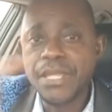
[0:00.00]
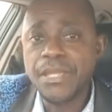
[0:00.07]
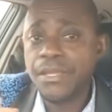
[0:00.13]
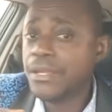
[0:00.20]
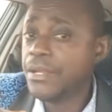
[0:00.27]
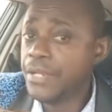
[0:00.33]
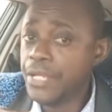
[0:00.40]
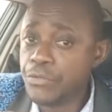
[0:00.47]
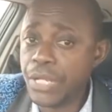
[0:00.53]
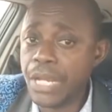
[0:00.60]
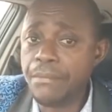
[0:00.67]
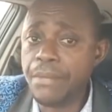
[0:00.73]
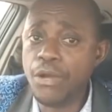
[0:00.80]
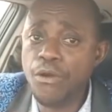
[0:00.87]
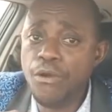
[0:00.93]
These are
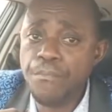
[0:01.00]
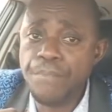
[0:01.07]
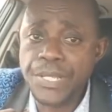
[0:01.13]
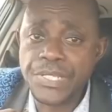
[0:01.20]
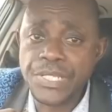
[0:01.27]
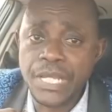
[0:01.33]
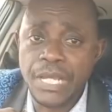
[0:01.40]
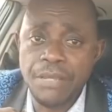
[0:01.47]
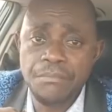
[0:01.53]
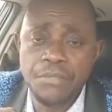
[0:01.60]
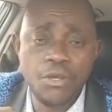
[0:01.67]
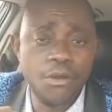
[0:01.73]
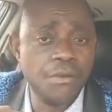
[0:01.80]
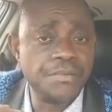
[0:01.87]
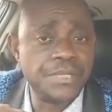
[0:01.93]
my own personal
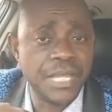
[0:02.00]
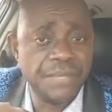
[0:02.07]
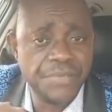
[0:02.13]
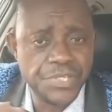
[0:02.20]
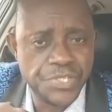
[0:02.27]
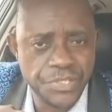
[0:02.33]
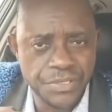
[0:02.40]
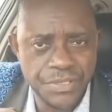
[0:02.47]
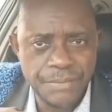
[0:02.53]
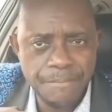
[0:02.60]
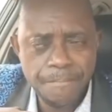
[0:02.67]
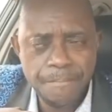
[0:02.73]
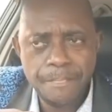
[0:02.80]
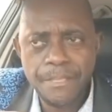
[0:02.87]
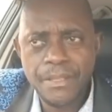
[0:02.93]
observation.
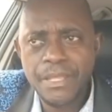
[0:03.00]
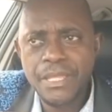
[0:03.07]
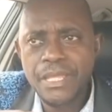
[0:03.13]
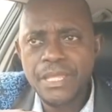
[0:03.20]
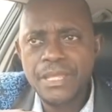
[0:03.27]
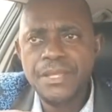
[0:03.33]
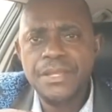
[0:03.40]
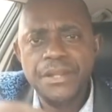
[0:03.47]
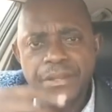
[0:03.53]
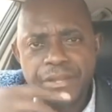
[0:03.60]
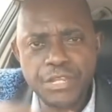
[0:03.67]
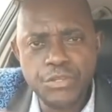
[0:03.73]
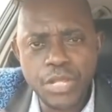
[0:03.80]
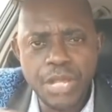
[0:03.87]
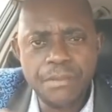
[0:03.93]

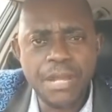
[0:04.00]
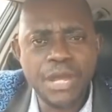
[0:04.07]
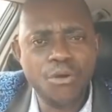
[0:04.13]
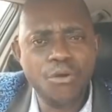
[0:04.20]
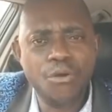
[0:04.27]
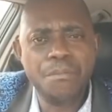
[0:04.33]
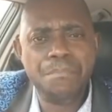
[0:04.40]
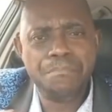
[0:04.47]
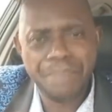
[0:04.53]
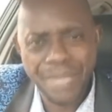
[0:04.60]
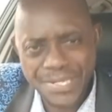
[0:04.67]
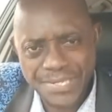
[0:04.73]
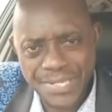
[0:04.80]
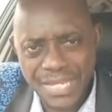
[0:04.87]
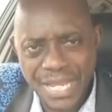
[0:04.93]
These are my own
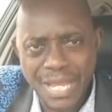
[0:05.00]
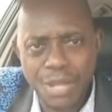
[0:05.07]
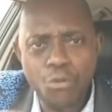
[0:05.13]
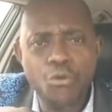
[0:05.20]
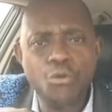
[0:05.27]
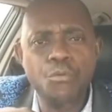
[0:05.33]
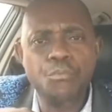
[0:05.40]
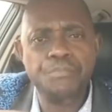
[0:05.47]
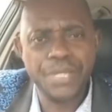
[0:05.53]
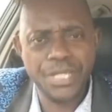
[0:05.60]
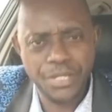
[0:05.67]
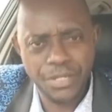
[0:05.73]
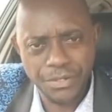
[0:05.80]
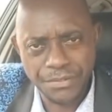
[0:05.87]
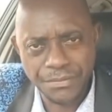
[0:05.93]
personal
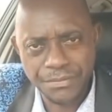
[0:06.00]
opinion.